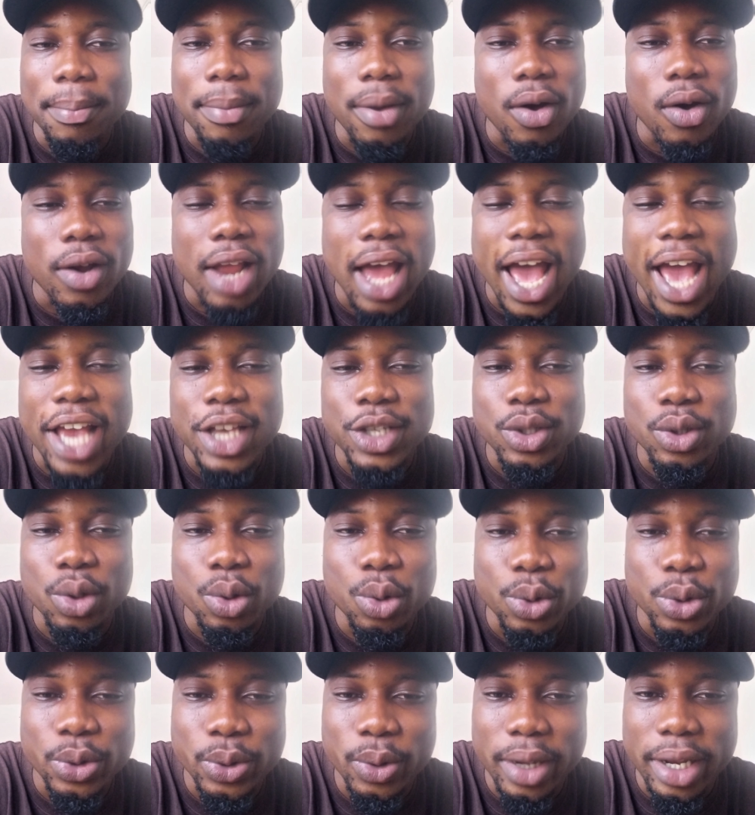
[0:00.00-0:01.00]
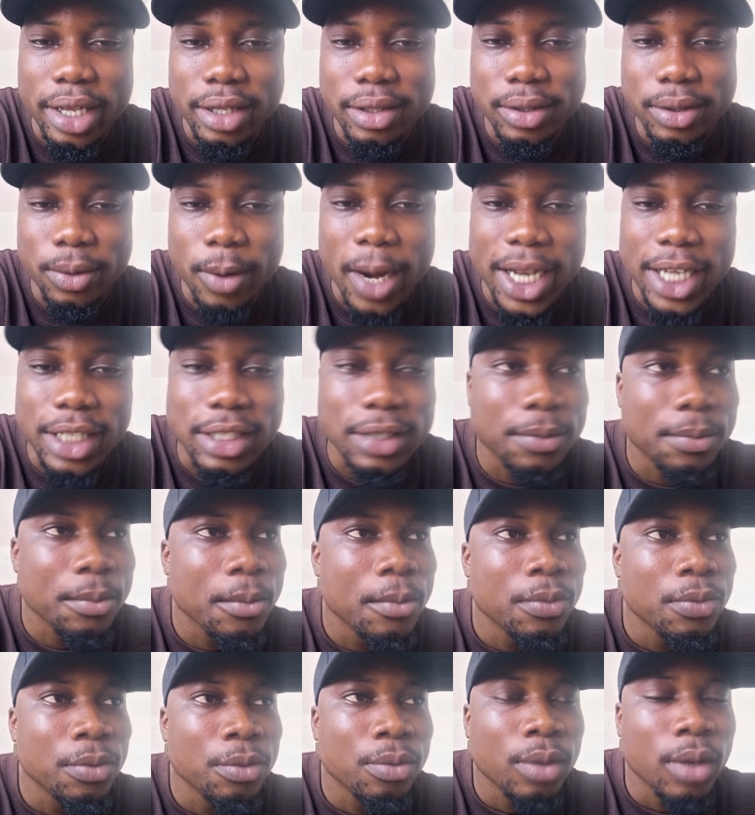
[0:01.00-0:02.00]
among high school students, right?
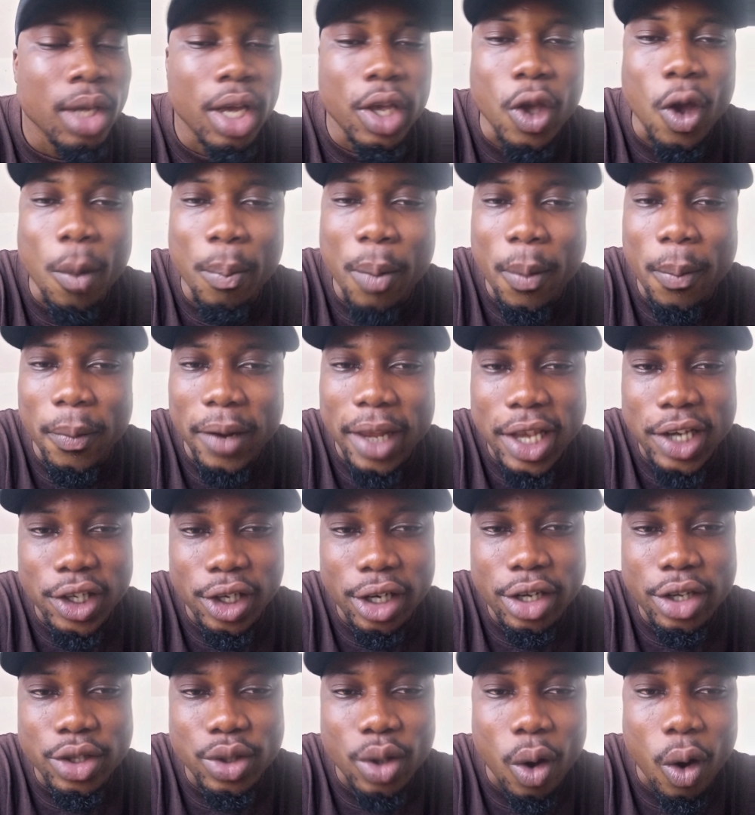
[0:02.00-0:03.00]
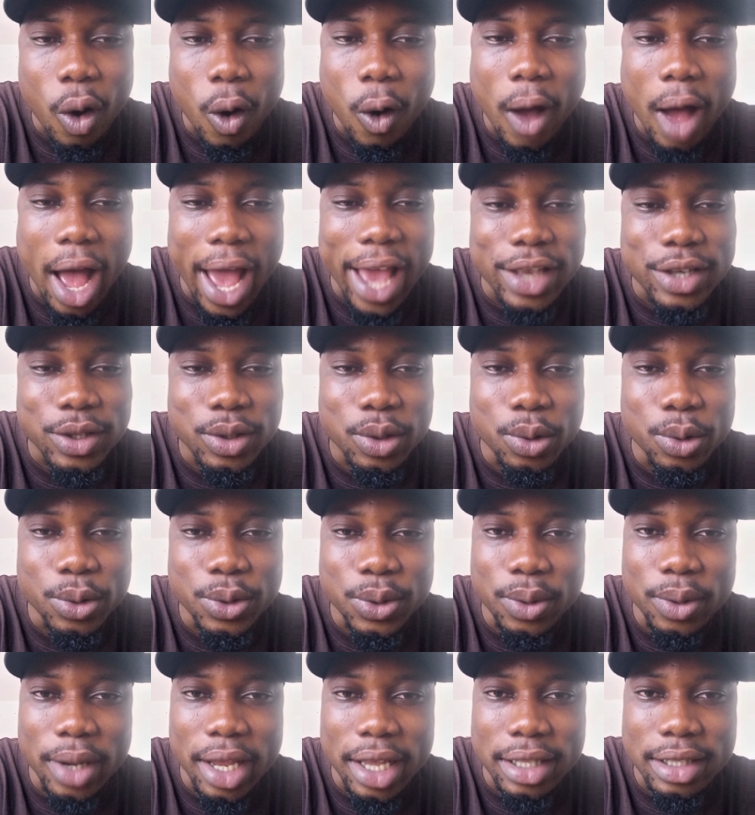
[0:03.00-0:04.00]
Your population is all high
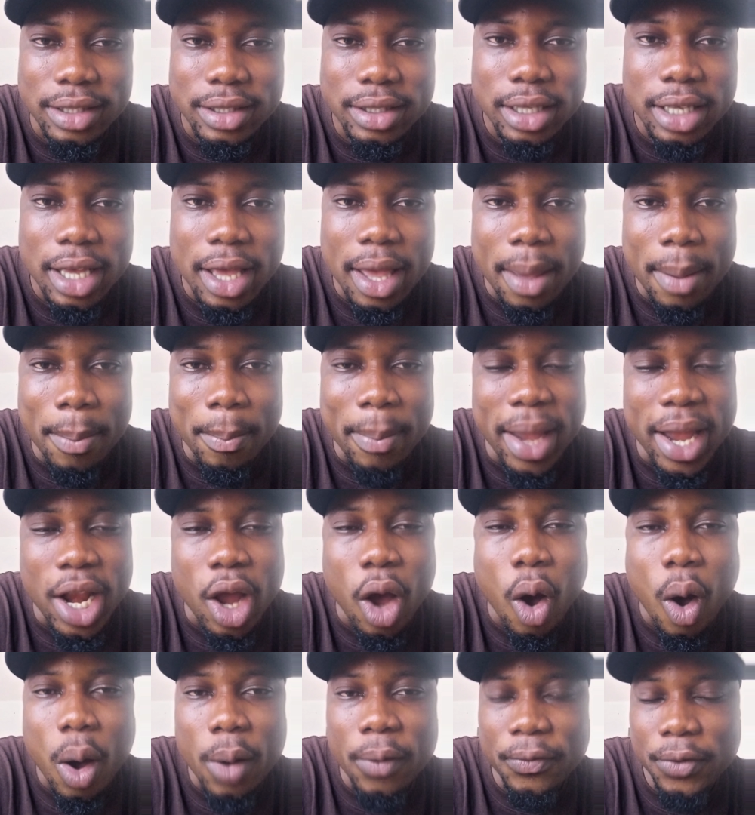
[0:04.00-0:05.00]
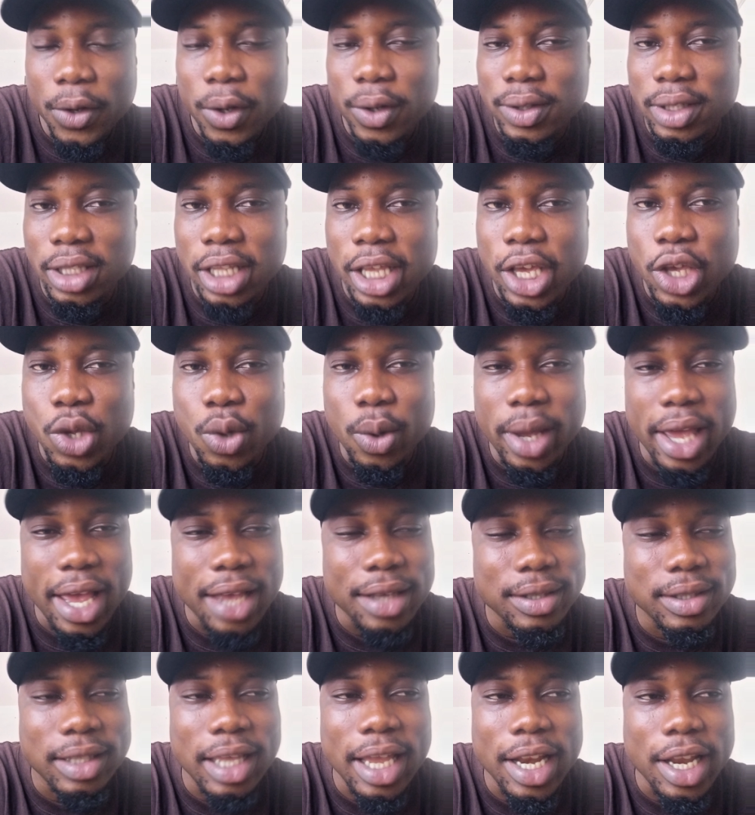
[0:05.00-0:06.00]
school students, but obviously you
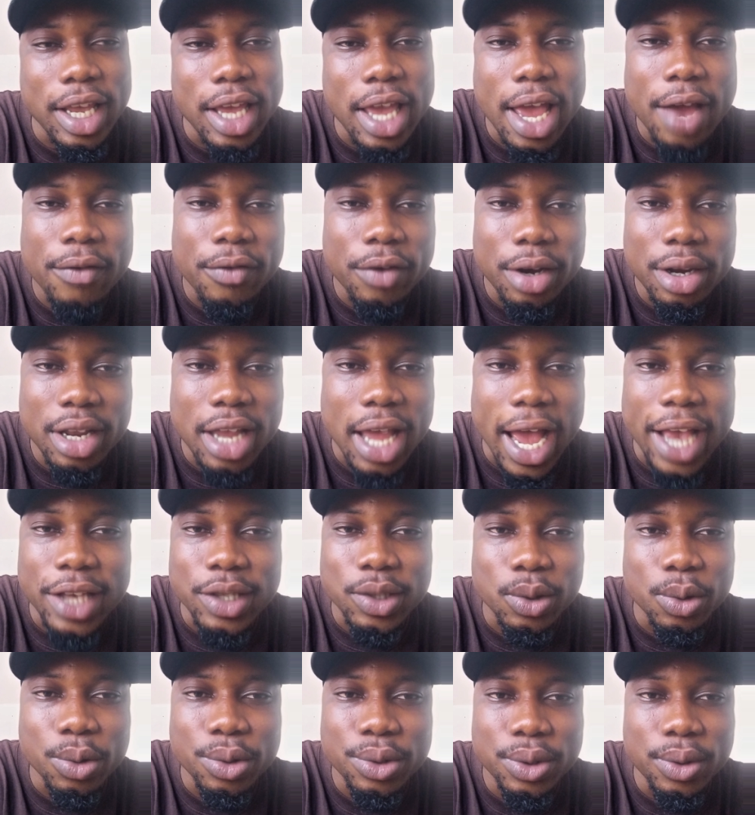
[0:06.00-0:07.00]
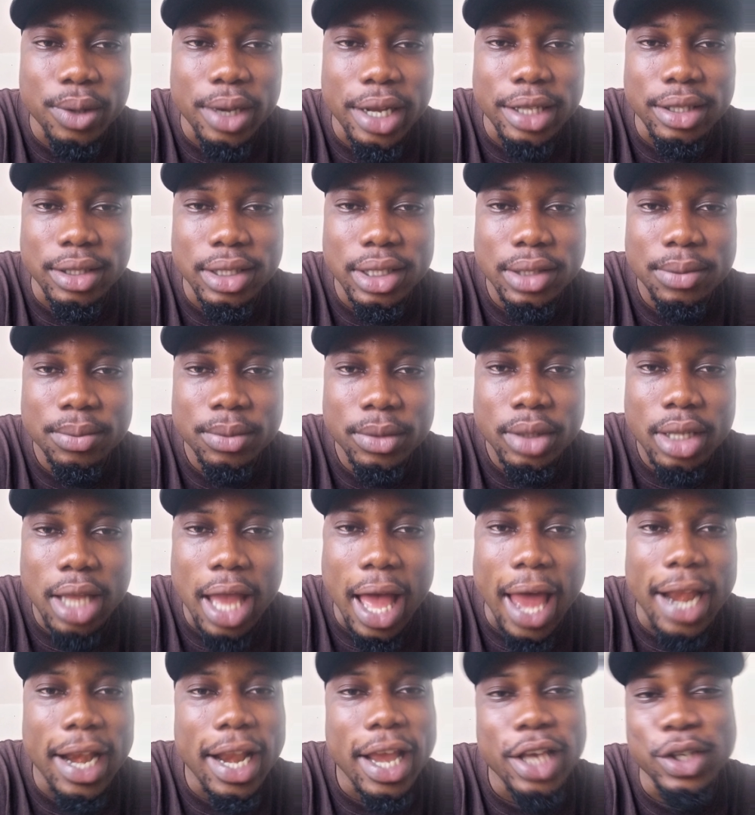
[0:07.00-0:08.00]
can't study every high school student
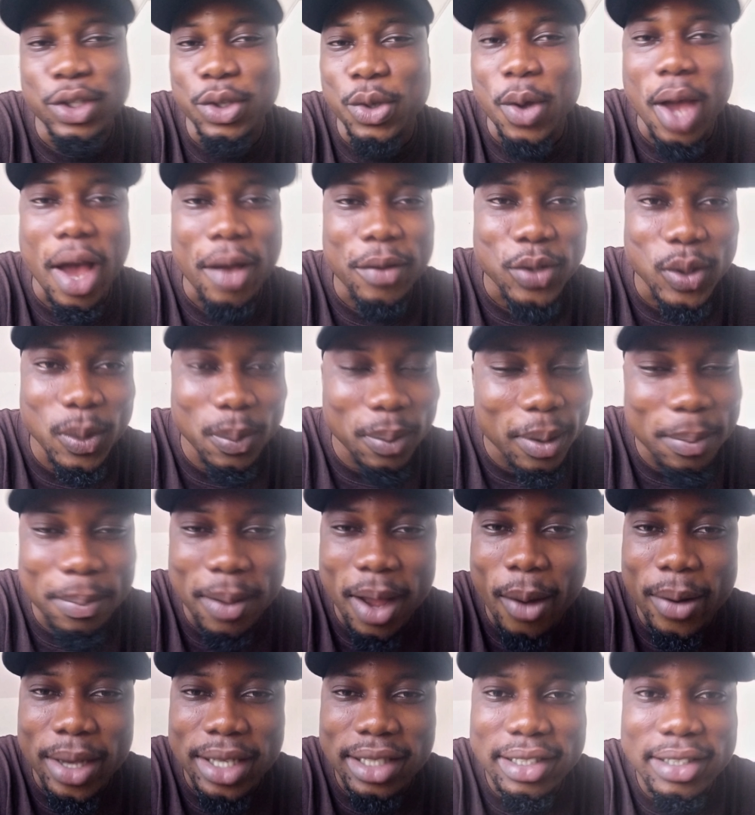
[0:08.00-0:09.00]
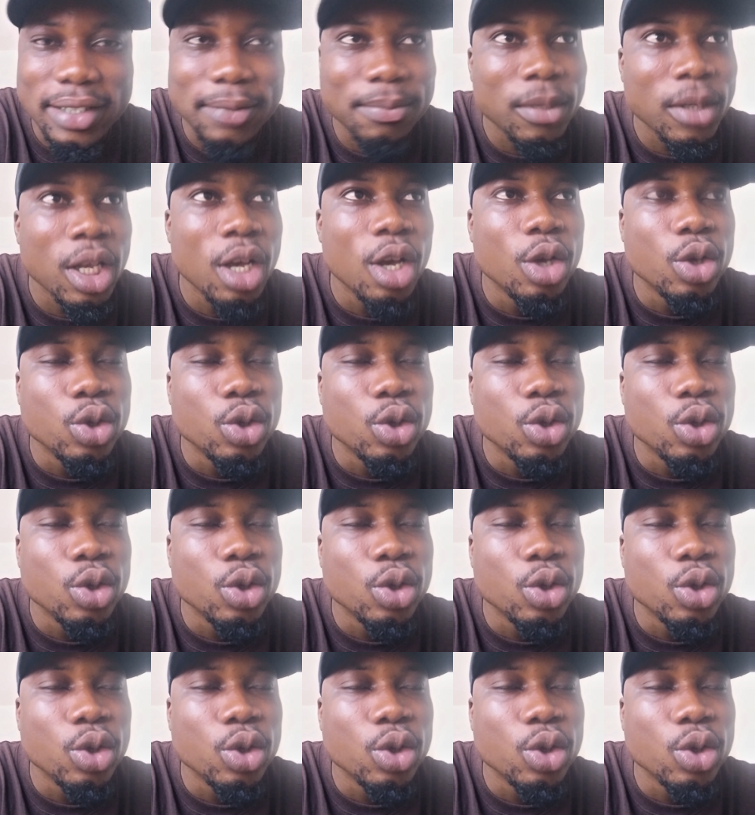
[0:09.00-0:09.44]
unless you have superpowers.